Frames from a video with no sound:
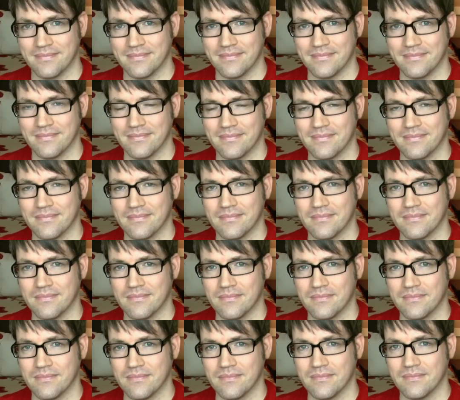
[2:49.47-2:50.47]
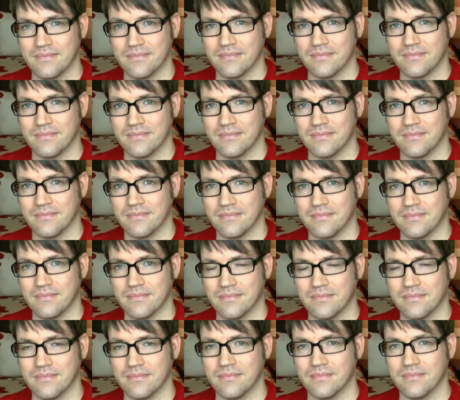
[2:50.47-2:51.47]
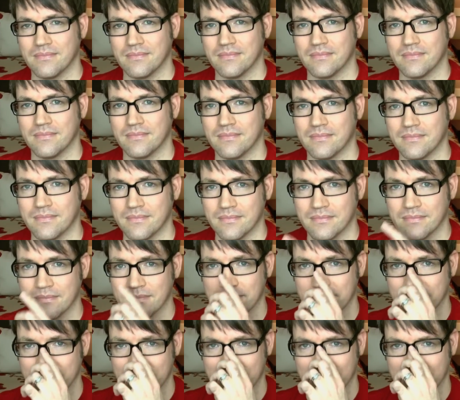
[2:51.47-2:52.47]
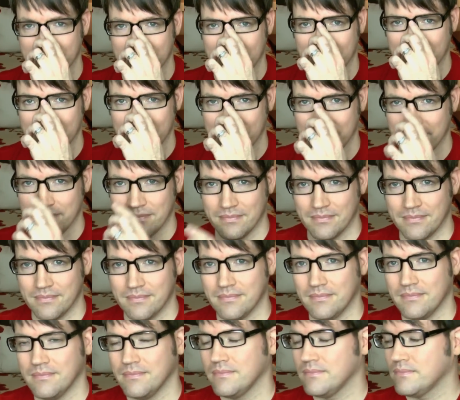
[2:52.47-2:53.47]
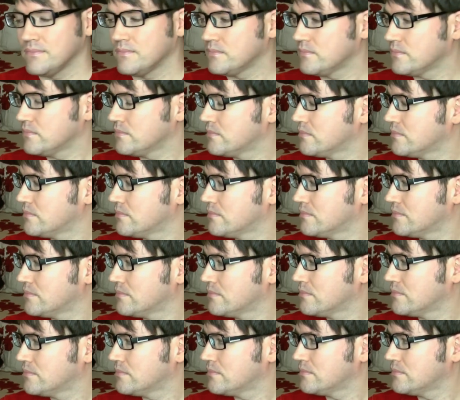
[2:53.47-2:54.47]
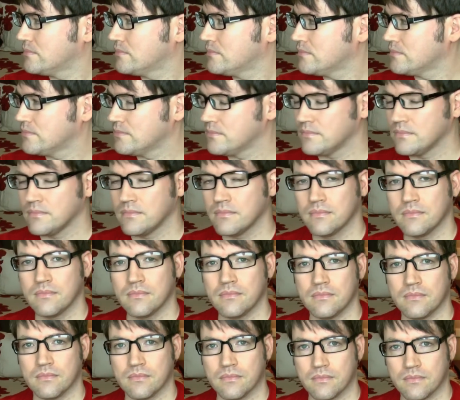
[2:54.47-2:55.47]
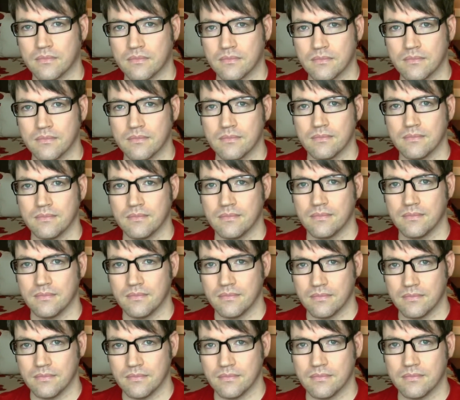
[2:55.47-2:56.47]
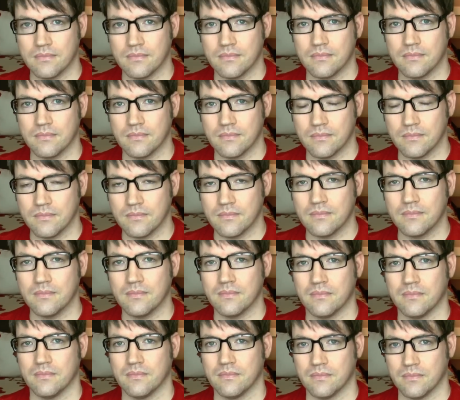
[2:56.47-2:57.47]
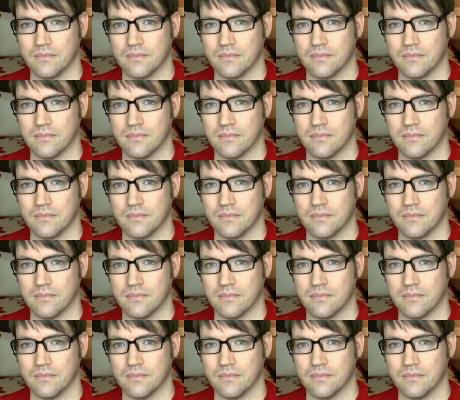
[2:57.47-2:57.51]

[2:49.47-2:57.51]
The person shown says nothing.